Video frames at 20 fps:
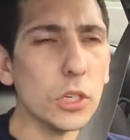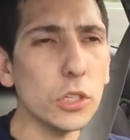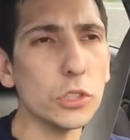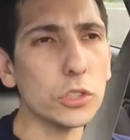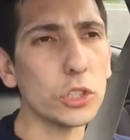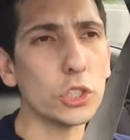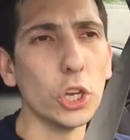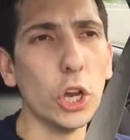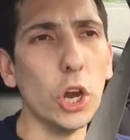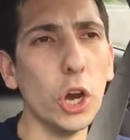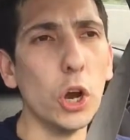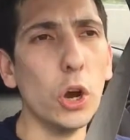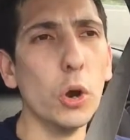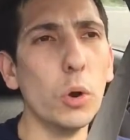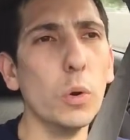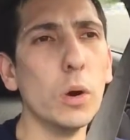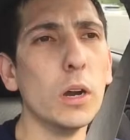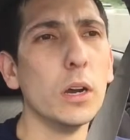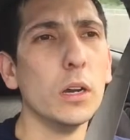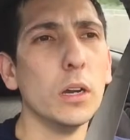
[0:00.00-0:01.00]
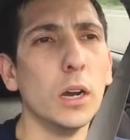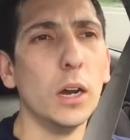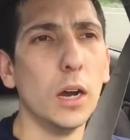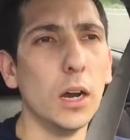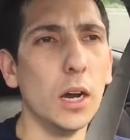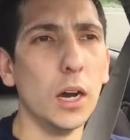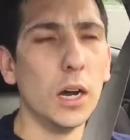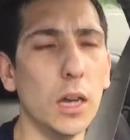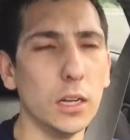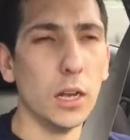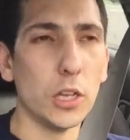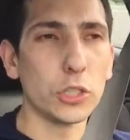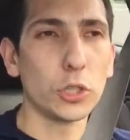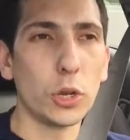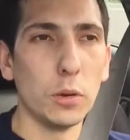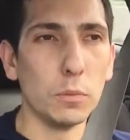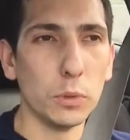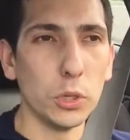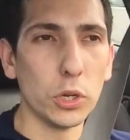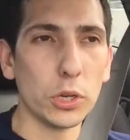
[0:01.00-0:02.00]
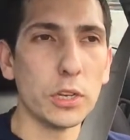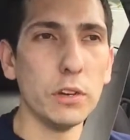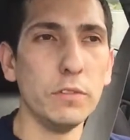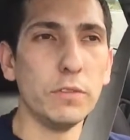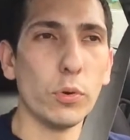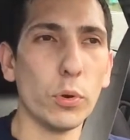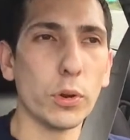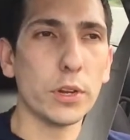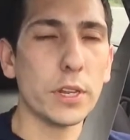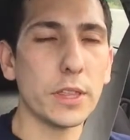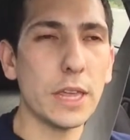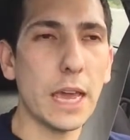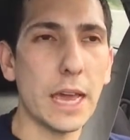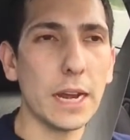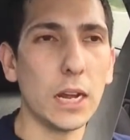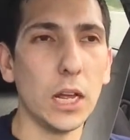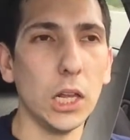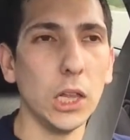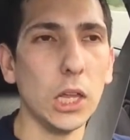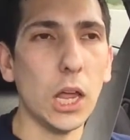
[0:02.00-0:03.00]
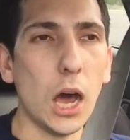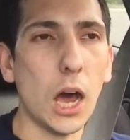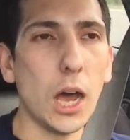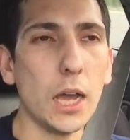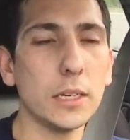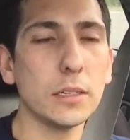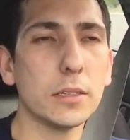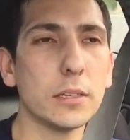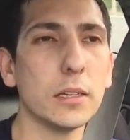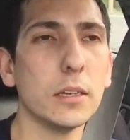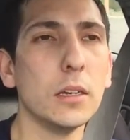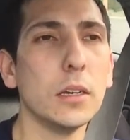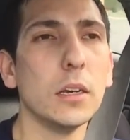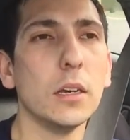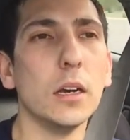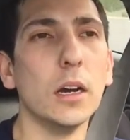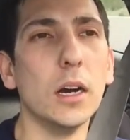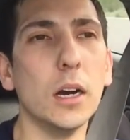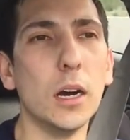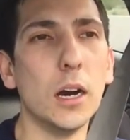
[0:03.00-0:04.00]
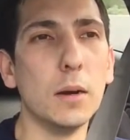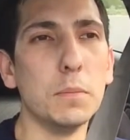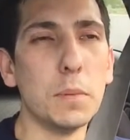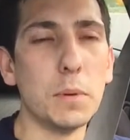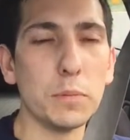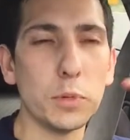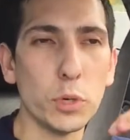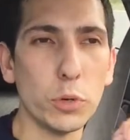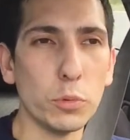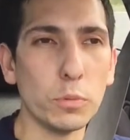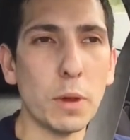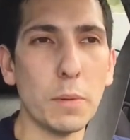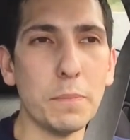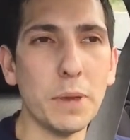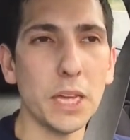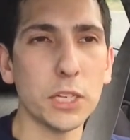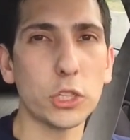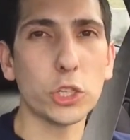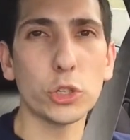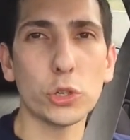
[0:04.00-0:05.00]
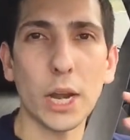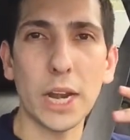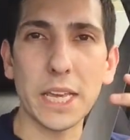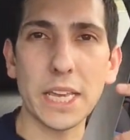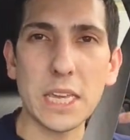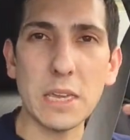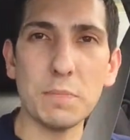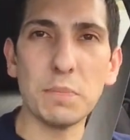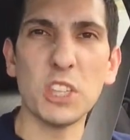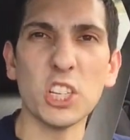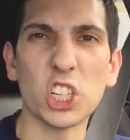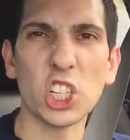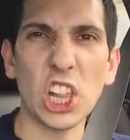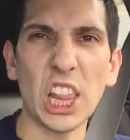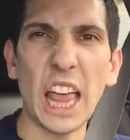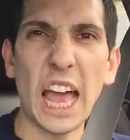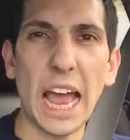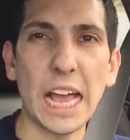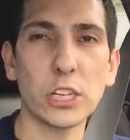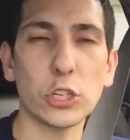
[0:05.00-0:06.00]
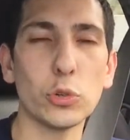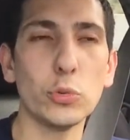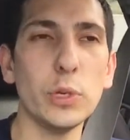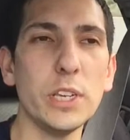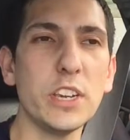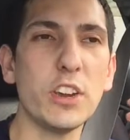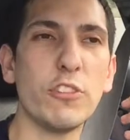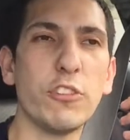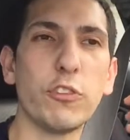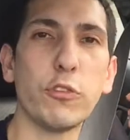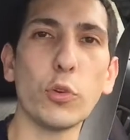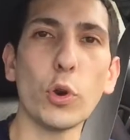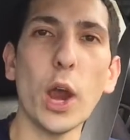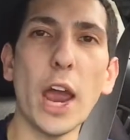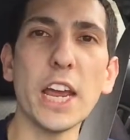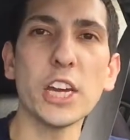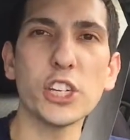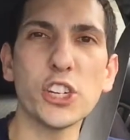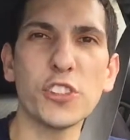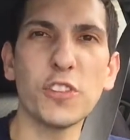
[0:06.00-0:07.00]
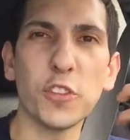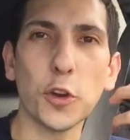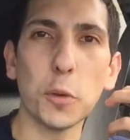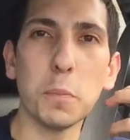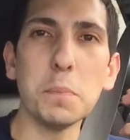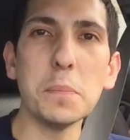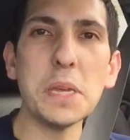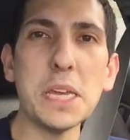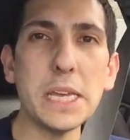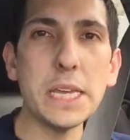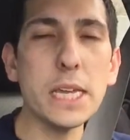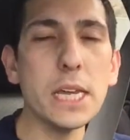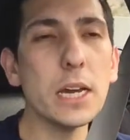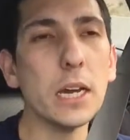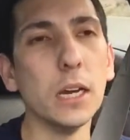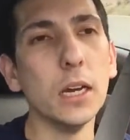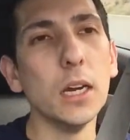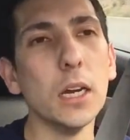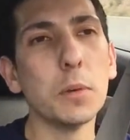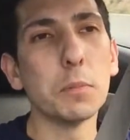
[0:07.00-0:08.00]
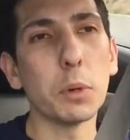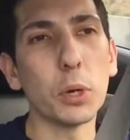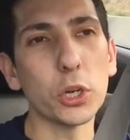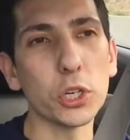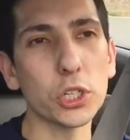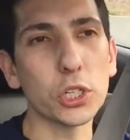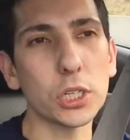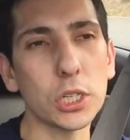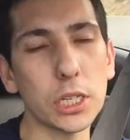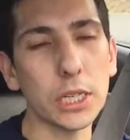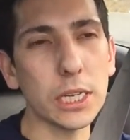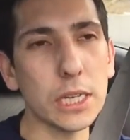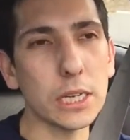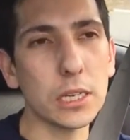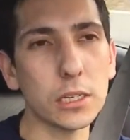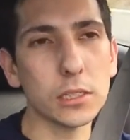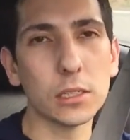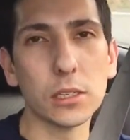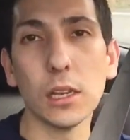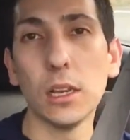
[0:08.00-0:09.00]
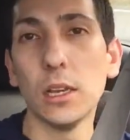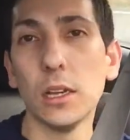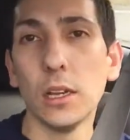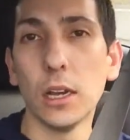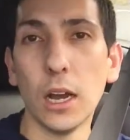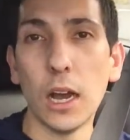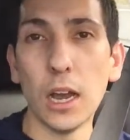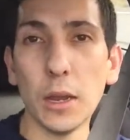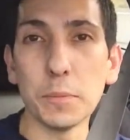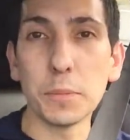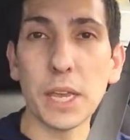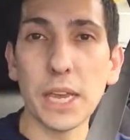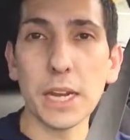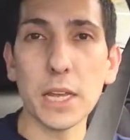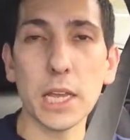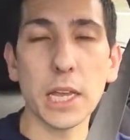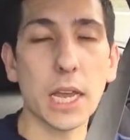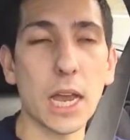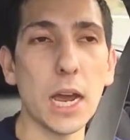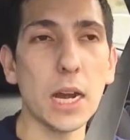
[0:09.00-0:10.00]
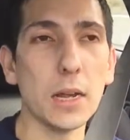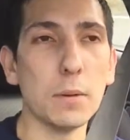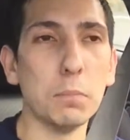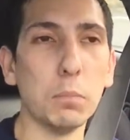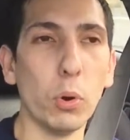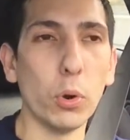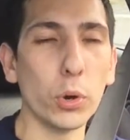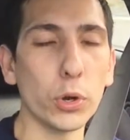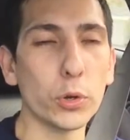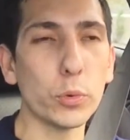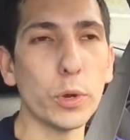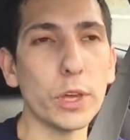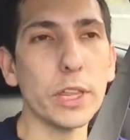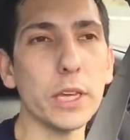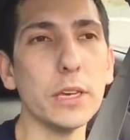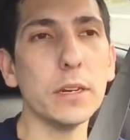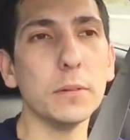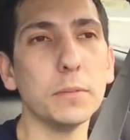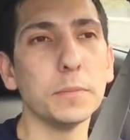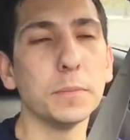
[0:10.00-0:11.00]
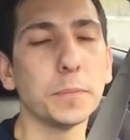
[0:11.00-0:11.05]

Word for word: So, uh, so I'm looking forward to that a lot. Um, I'm doing my best to try to keep this last week fresh for me personally because I'm getting kind of bored with it.